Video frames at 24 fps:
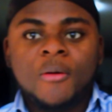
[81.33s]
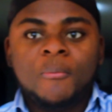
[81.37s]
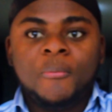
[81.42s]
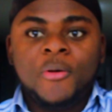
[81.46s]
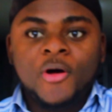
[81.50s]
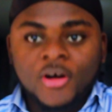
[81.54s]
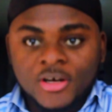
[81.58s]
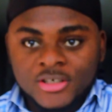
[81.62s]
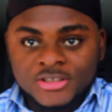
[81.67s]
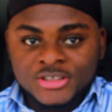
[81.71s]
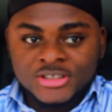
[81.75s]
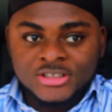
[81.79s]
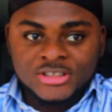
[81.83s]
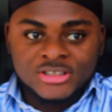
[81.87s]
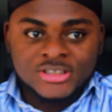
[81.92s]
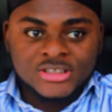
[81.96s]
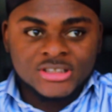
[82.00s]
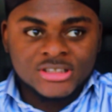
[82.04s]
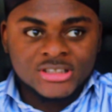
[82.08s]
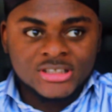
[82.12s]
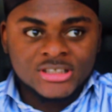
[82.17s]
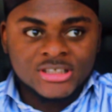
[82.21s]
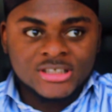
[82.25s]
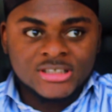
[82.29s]

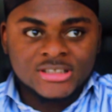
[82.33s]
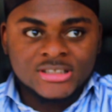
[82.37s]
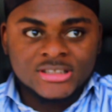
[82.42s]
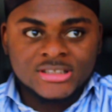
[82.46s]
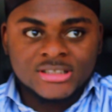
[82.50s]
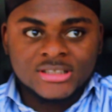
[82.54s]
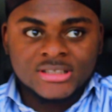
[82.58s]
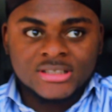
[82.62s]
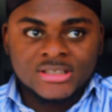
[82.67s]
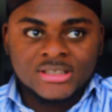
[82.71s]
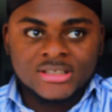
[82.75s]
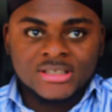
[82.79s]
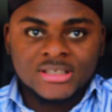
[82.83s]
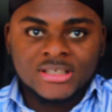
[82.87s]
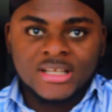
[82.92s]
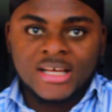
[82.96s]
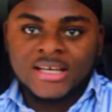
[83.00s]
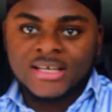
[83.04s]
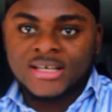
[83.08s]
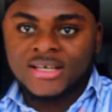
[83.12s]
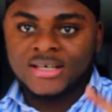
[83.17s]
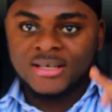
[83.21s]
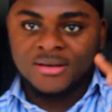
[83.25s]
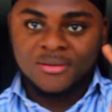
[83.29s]
Posh is
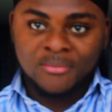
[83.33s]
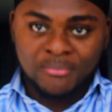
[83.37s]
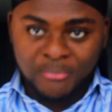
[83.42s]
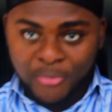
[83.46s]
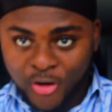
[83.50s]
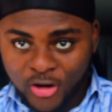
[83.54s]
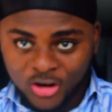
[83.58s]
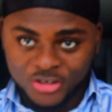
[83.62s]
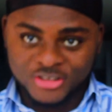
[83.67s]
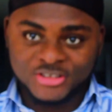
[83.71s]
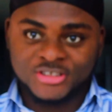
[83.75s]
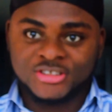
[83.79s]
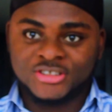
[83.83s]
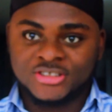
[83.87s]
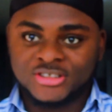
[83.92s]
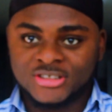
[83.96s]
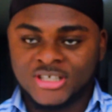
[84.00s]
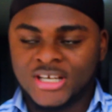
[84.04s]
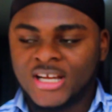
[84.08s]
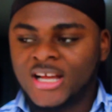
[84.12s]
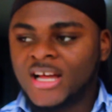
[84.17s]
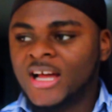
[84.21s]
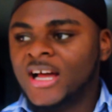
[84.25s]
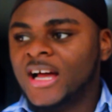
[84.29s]
like posh,
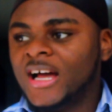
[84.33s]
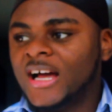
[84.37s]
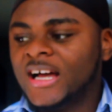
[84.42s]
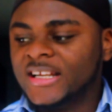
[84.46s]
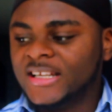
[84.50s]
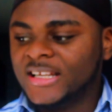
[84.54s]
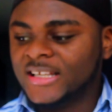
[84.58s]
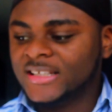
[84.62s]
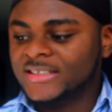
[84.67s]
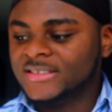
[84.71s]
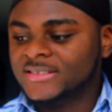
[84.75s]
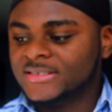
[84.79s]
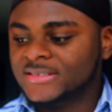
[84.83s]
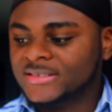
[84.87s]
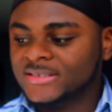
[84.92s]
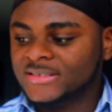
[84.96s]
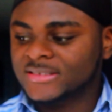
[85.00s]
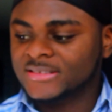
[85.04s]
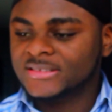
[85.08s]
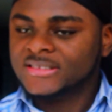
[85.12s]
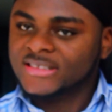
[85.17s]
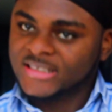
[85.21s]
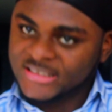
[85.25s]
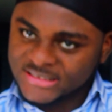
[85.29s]
and then
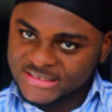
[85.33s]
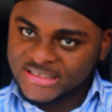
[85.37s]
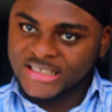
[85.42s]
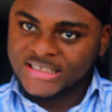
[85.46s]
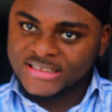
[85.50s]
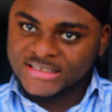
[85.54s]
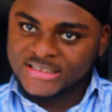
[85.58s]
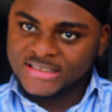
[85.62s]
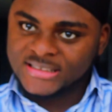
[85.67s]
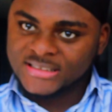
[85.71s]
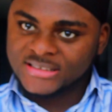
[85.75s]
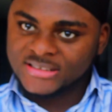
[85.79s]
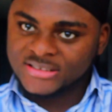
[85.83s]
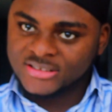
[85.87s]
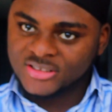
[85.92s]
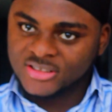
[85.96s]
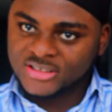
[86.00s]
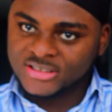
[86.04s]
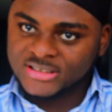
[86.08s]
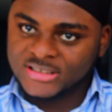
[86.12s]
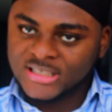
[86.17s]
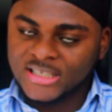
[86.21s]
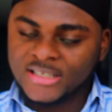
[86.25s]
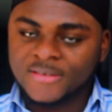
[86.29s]
it is Andy. You
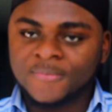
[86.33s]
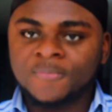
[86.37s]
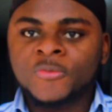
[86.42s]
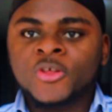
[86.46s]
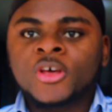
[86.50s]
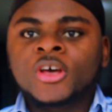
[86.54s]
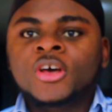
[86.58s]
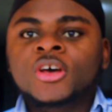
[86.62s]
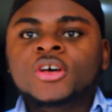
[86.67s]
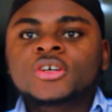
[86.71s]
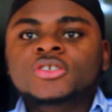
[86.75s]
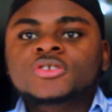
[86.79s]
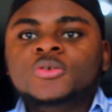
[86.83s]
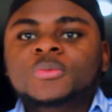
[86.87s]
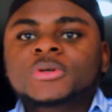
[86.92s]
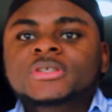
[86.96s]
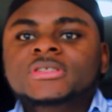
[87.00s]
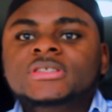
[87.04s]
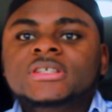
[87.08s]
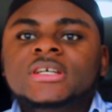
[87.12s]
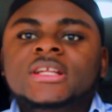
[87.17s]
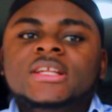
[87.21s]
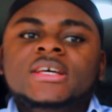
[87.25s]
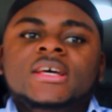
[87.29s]
understand? So
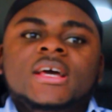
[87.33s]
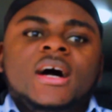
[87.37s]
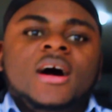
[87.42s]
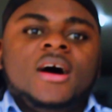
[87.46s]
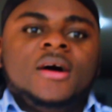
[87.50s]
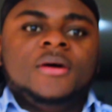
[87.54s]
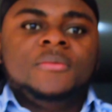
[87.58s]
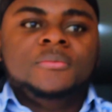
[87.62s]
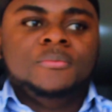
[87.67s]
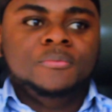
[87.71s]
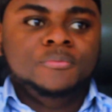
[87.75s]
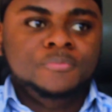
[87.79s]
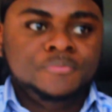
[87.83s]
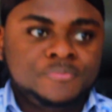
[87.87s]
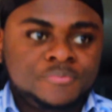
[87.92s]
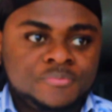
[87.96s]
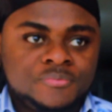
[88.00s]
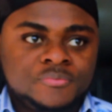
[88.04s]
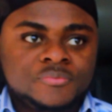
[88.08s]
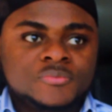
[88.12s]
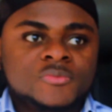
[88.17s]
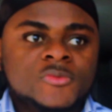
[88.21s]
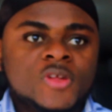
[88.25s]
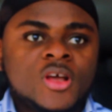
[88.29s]
basically,
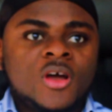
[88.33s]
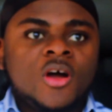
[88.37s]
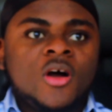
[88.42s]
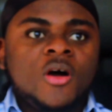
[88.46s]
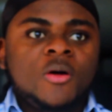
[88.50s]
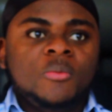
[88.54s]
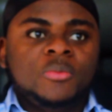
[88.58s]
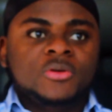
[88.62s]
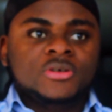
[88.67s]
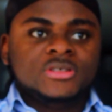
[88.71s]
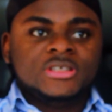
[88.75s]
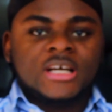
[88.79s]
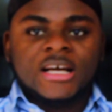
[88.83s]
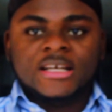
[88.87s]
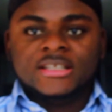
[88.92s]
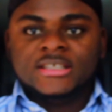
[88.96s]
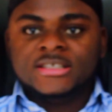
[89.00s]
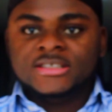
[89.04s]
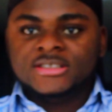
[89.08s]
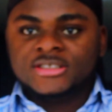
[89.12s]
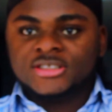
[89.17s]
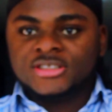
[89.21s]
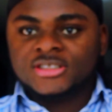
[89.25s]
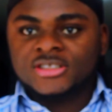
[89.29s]
POSH-ANDY
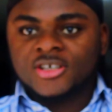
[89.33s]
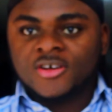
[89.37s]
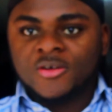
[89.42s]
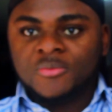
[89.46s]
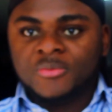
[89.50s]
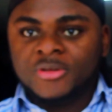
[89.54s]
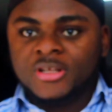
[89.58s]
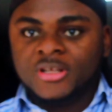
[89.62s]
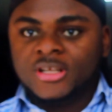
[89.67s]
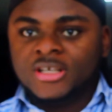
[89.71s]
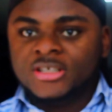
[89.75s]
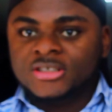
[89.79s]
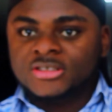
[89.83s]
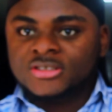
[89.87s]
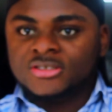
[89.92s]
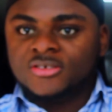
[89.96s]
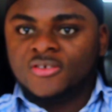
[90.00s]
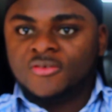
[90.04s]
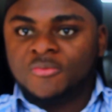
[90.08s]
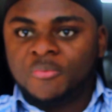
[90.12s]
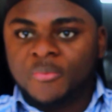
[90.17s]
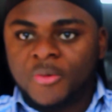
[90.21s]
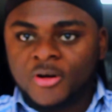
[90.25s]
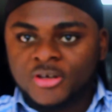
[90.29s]
is just a combination of
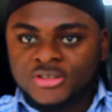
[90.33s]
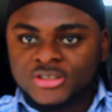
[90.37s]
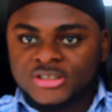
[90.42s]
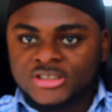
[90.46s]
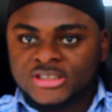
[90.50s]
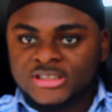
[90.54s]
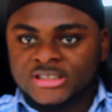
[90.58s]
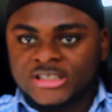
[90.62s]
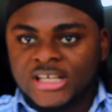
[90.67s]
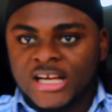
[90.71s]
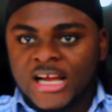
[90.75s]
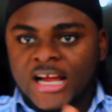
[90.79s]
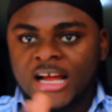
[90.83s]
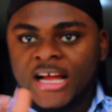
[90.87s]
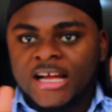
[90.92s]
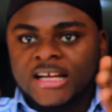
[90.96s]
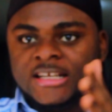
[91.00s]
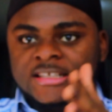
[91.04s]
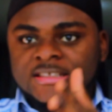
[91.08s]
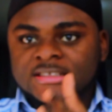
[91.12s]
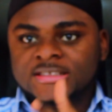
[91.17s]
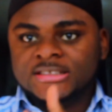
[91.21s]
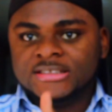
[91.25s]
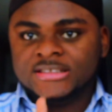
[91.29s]
Posh
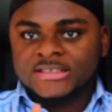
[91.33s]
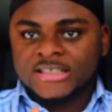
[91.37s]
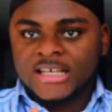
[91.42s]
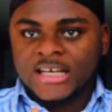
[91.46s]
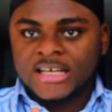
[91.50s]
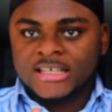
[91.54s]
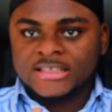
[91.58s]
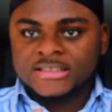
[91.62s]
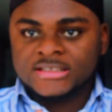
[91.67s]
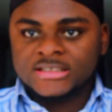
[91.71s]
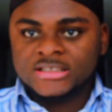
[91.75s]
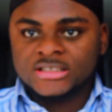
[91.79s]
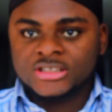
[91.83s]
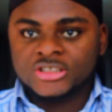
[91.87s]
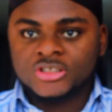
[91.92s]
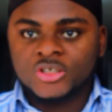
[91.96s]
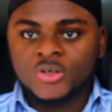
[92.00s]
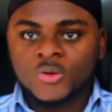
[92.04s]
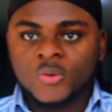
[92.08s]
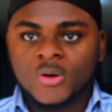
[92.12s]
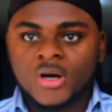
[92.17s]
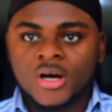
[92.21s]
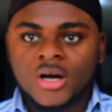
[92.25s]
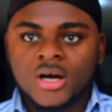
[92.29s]
and Andy.
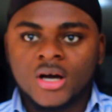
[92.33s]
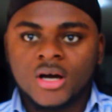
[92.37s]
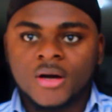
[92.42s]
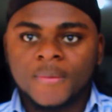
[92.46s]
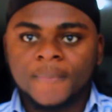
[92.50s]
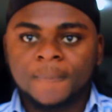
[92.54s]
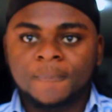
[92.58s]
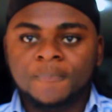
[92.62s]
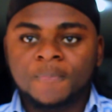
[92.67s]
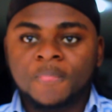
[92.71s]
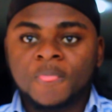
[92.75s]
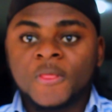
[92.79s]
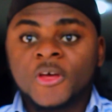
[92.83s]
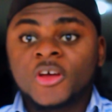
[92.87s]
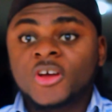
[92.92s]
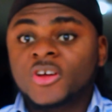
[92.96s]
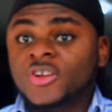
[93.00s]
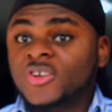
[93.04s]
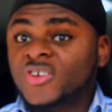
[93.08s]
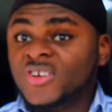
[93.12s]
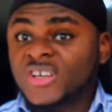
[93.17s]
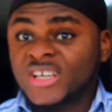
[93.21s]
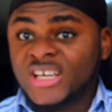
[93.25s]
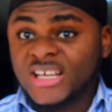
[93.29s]
So
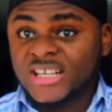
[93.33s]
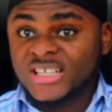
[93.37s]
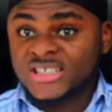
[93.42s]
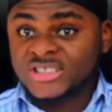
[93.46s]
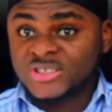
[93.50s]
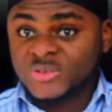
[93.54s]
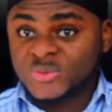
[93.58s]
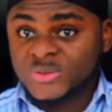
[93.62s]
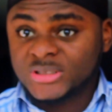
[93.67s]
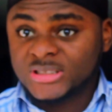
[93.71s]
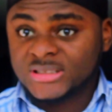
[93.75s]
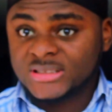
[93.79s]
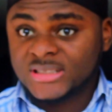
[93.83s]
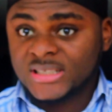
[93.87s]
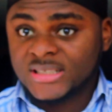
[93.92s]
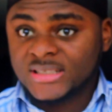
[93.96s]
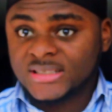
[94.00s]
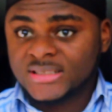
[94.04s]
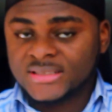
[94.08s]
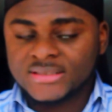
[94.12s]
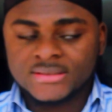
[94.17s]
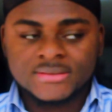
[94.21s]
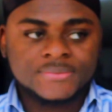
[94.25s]
don't get it twisted.